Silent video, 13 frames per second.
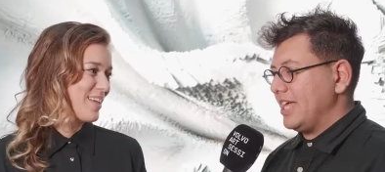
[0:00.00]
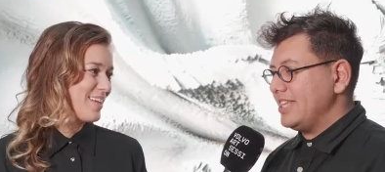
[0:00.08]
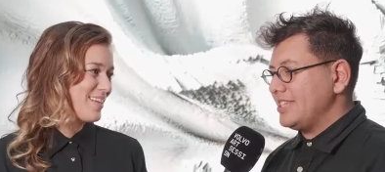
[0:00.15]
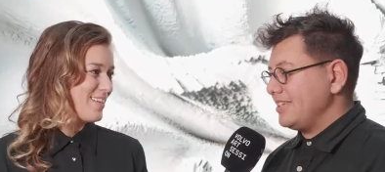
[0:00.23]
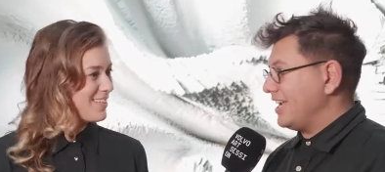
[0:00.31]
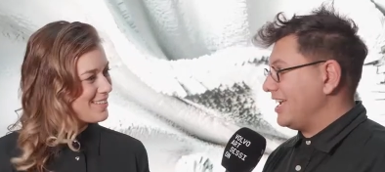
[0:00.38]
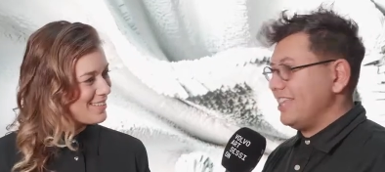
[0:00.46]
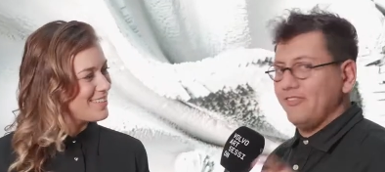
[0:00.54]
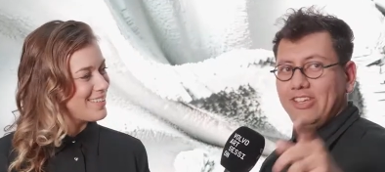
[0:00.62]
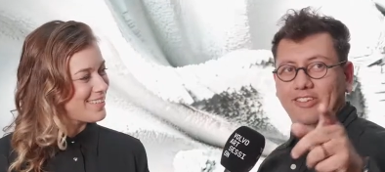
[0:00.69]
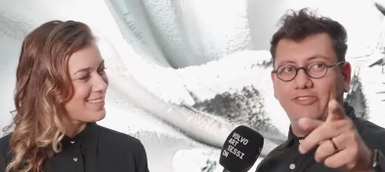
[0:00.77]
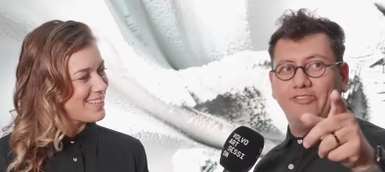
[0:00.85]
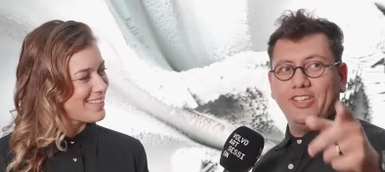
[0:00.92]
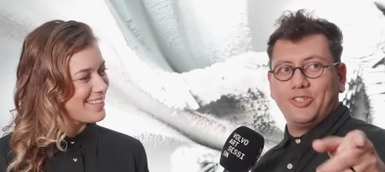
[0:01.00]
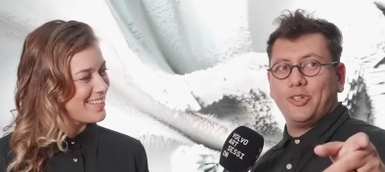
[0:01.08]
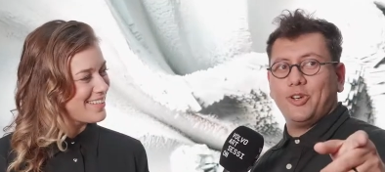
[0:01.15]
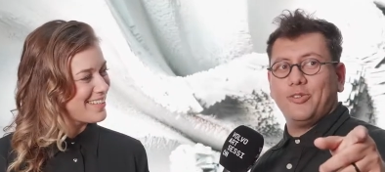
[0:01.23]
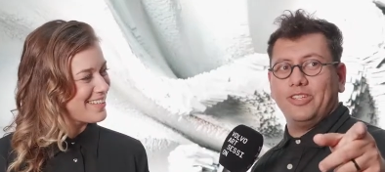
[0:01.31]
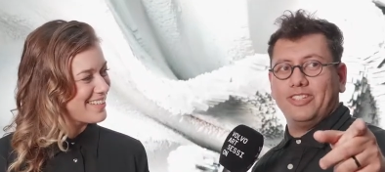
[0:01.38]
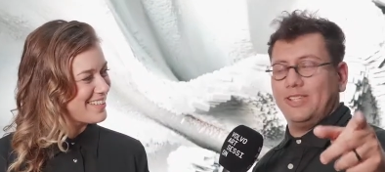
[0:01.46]
Speaker 1: and it's again, we, we
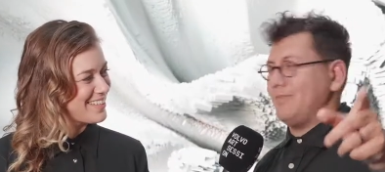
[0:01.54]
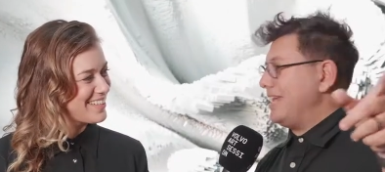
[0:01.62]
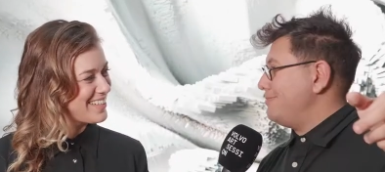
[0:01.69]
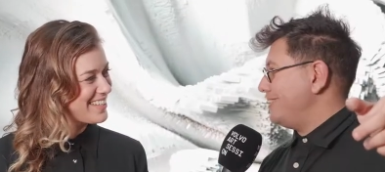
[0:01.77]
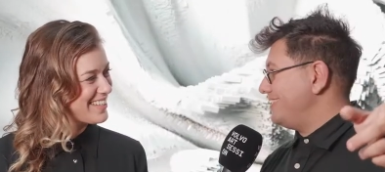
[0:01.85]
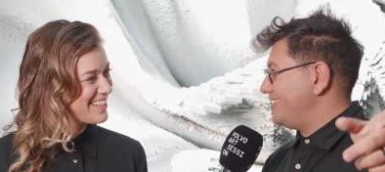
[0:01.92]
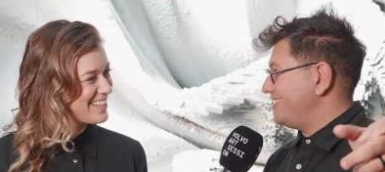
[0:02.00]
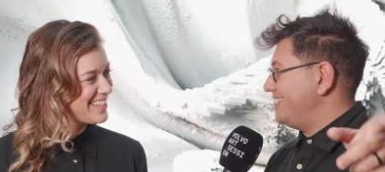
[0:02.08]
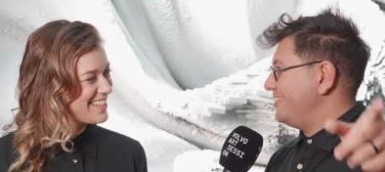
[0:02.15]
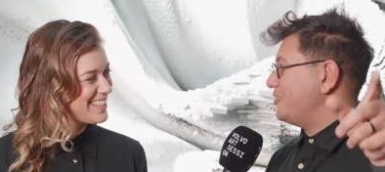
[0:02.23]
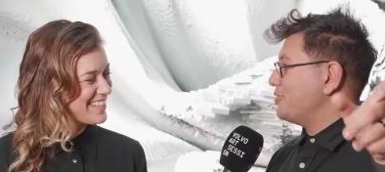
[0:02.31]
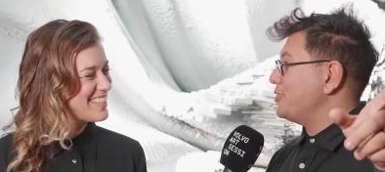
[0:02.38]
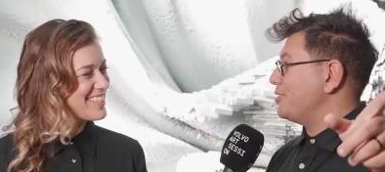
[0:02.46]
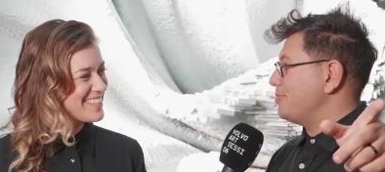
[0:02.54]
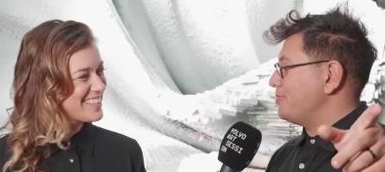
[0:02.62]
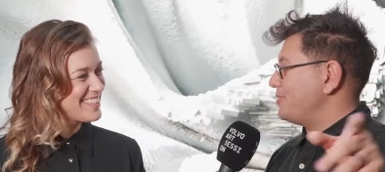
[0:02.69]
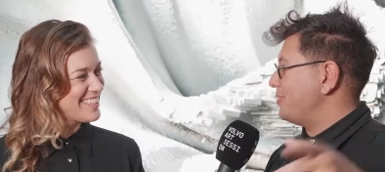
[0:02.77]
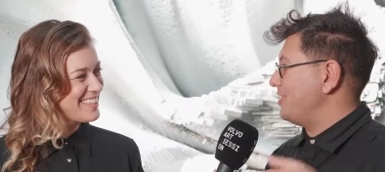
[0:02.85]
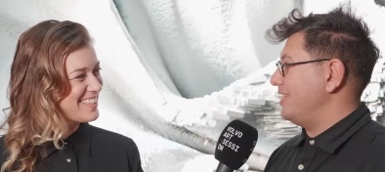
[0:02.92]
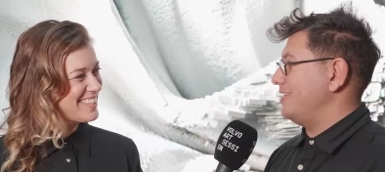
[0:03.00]
saw little babies in the room,
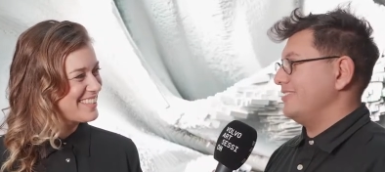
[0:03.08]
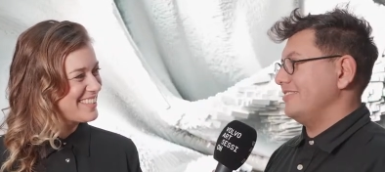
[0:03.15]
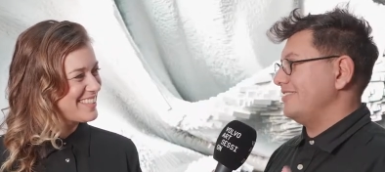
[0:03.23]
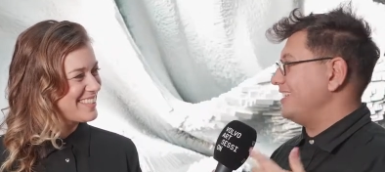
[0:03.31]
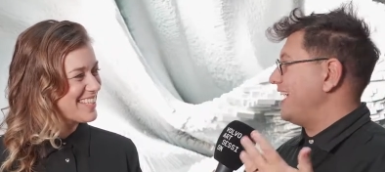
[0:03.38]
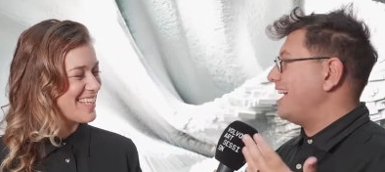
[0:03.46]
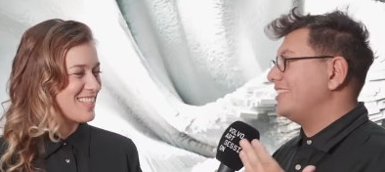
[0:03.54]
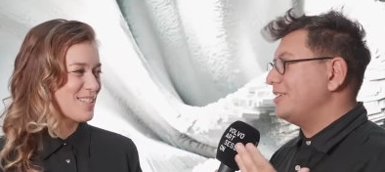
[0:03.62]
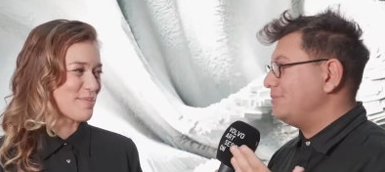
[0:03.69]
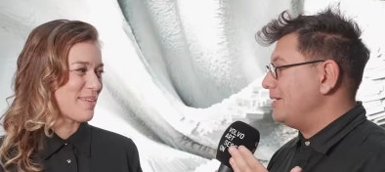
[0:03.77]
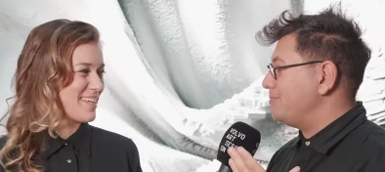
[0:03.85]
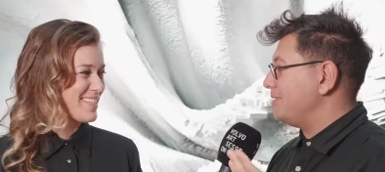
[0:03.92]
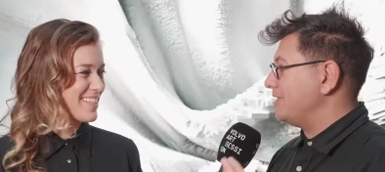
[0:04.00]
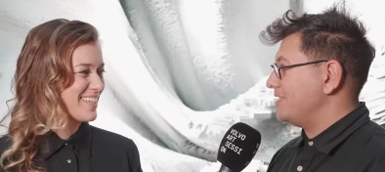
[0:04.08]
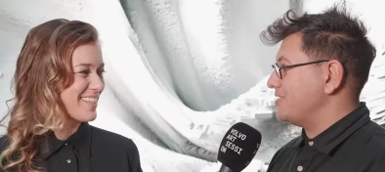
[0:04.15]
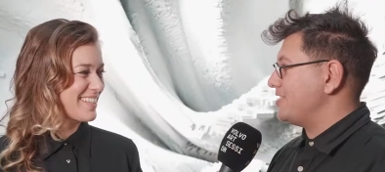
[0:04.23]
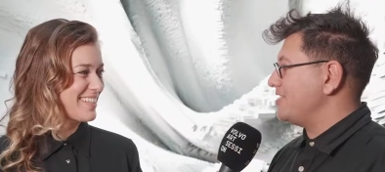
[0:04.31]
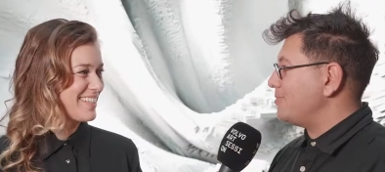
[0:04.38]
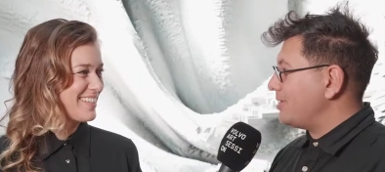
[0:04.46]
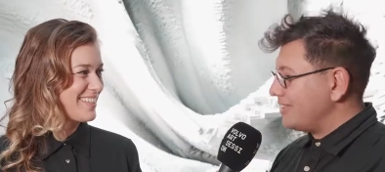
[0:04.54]
so and the elder people. So
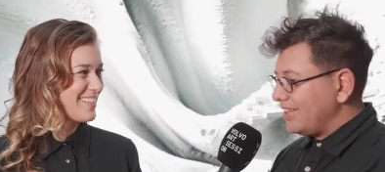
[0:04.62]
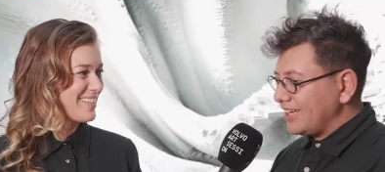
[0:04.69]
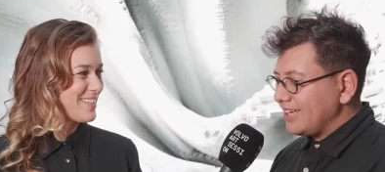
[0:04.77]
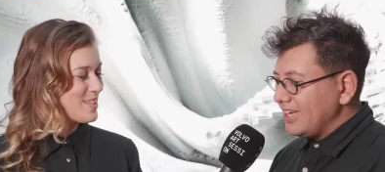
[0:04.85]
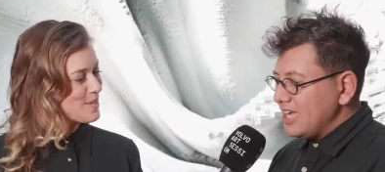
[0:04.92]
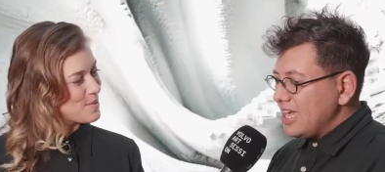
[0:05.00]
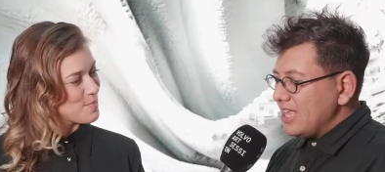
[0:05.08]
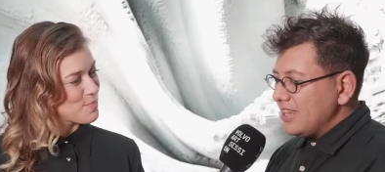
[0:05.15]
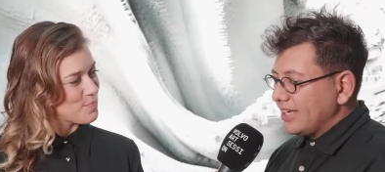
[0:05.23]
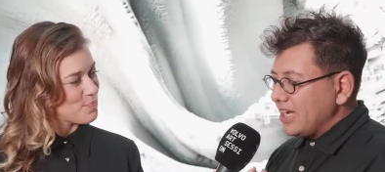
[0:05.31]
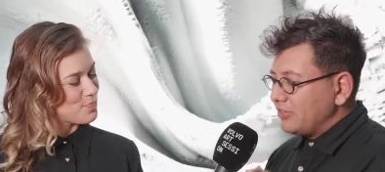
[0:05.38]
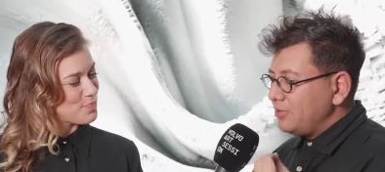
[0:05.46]
it's about like like how